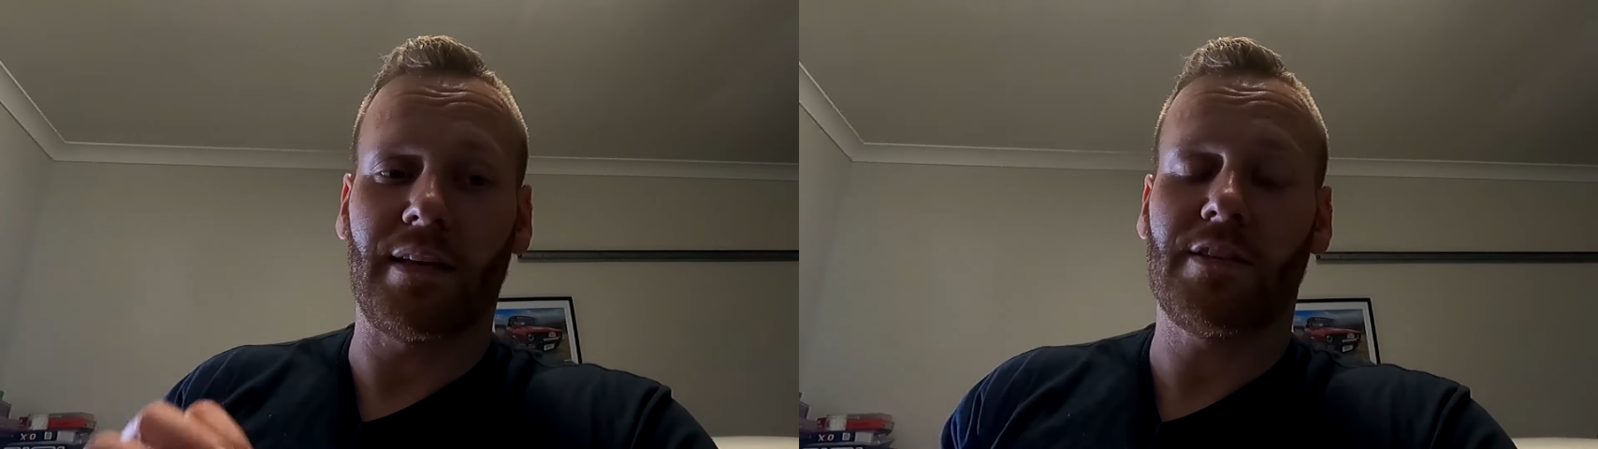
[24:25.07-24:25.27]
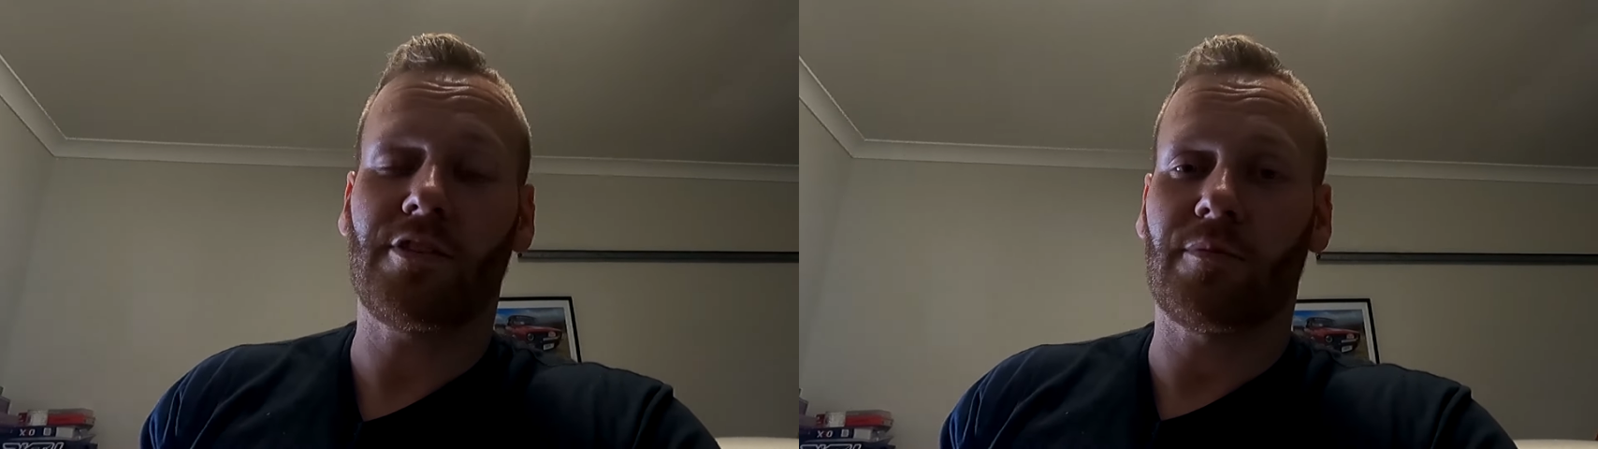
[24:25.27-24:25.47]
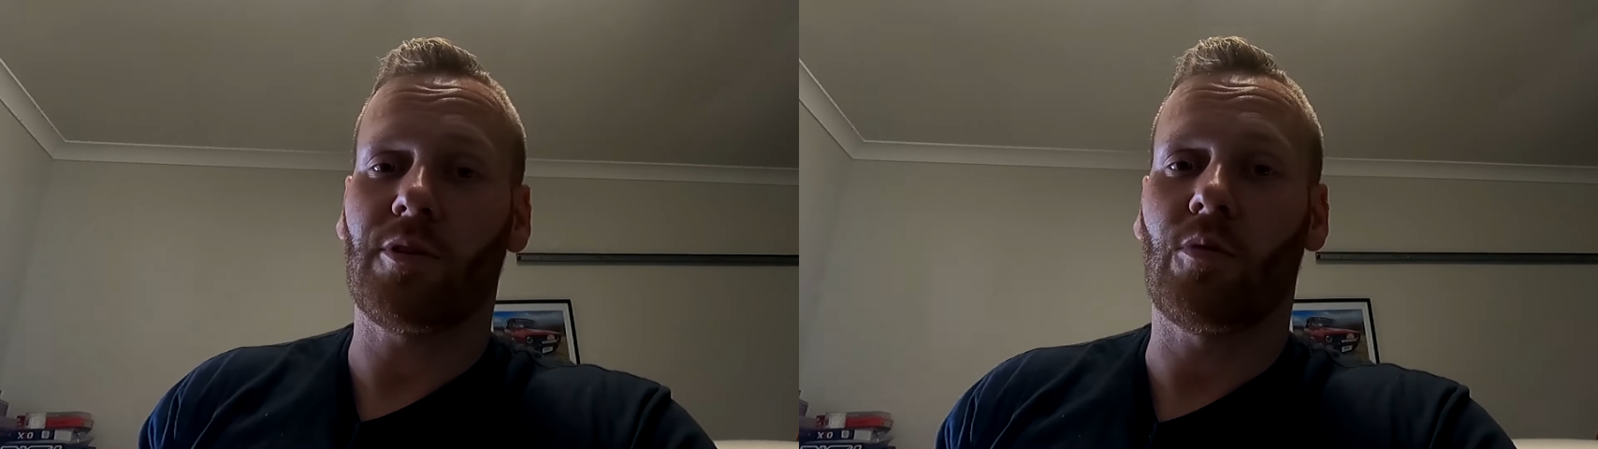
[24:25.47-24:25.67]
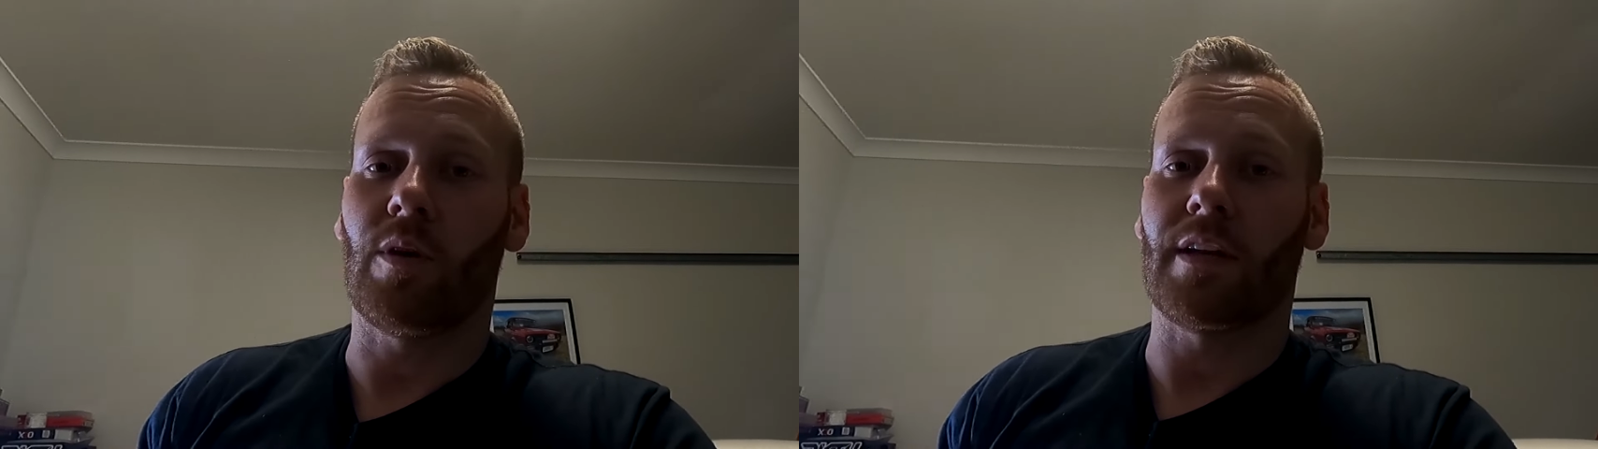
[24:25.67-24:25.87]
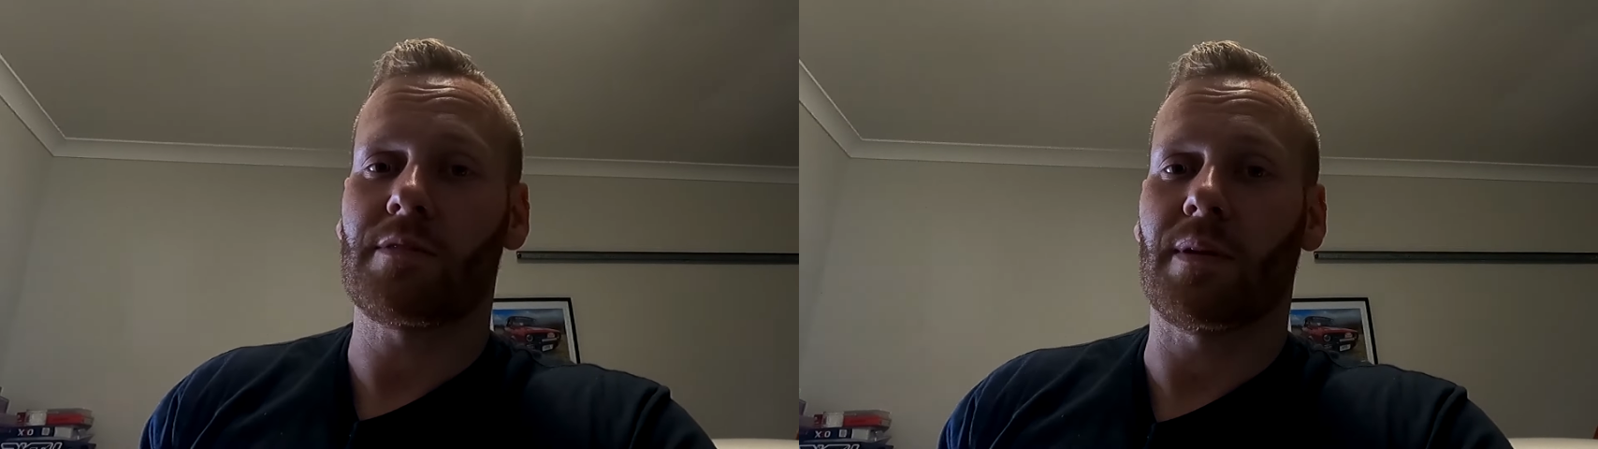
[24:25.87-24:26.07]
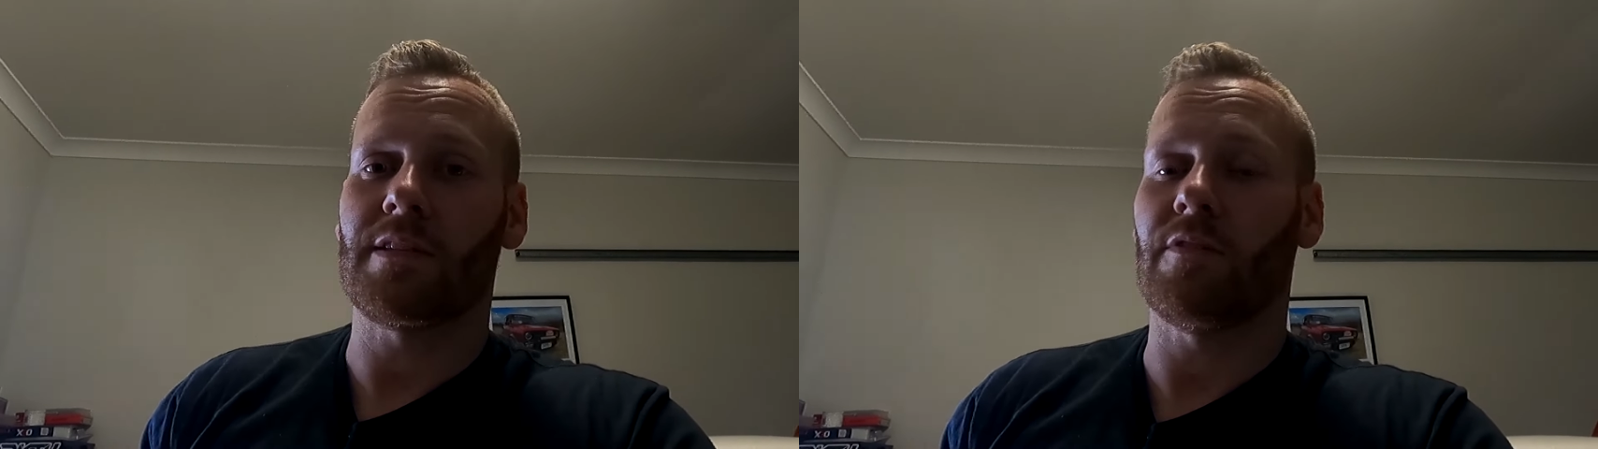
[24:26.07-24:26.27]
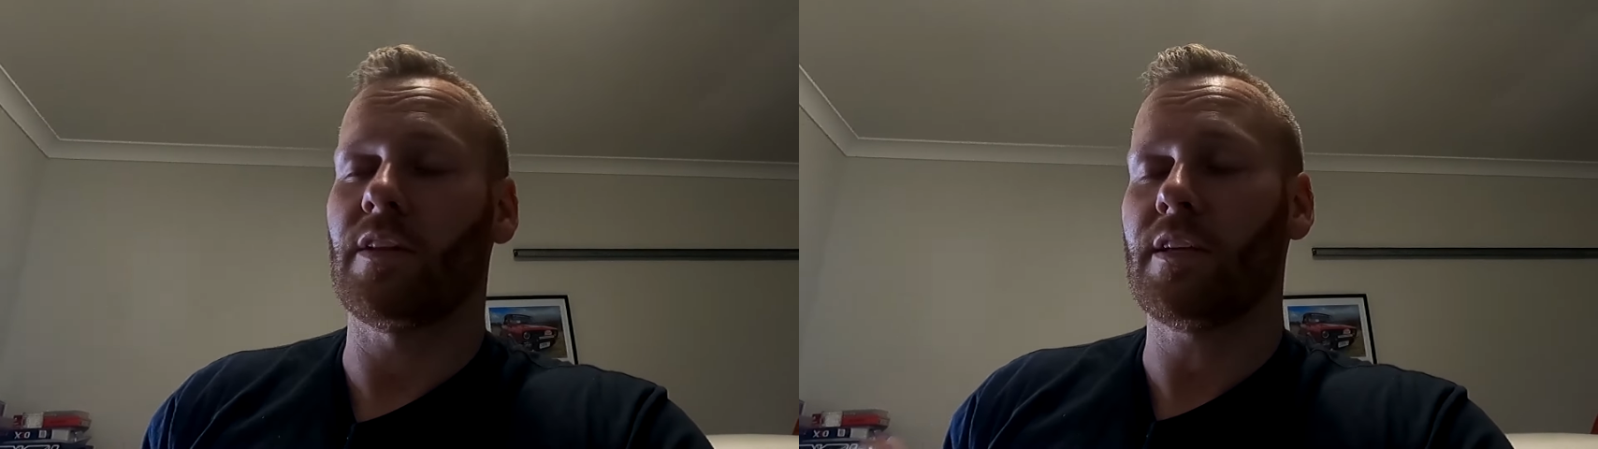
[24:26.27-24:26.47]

it is going to be quite expensive